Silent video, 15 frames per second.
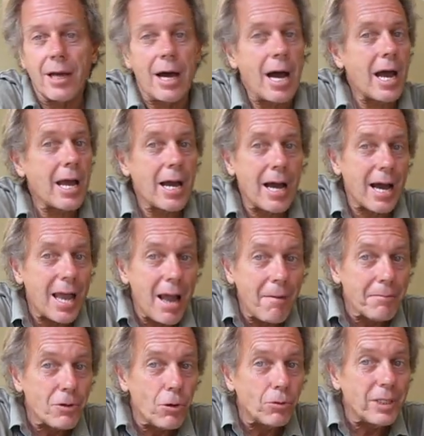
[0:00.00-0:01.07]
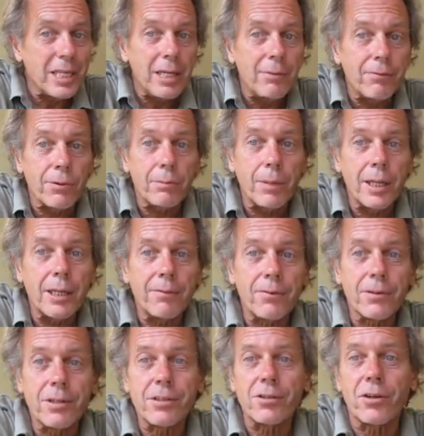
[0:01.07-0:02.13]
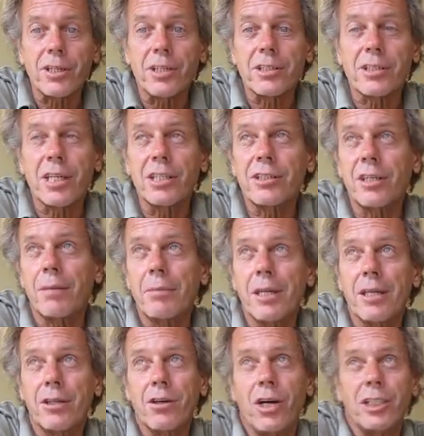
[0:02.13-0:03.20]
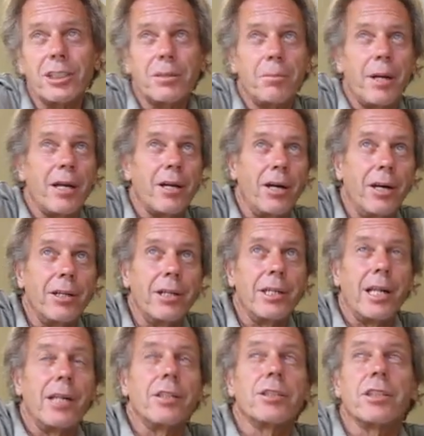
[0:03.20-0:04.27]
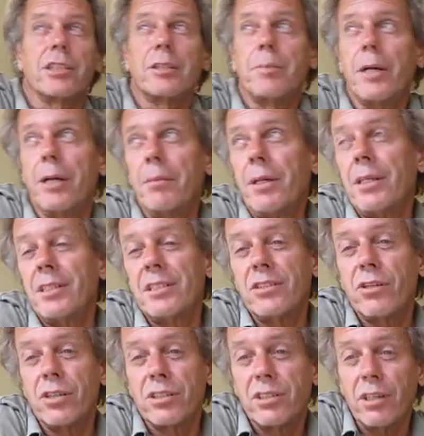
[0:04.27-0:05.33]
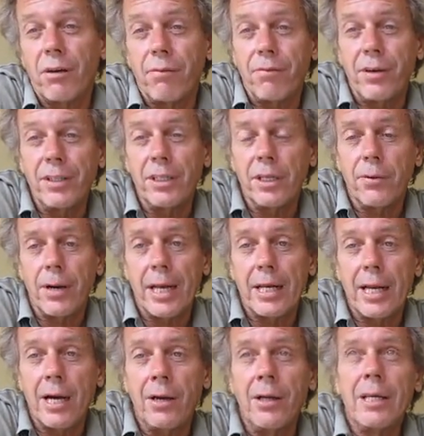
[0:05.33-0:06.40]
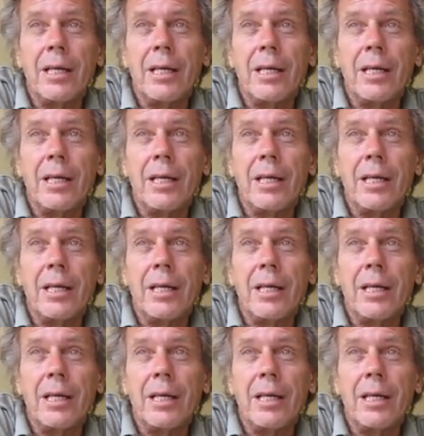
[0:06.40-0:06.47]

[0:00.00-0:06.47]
I have no need for money for this organization. I mean, it costs about $100 experiment. It's sort of self-funding right now.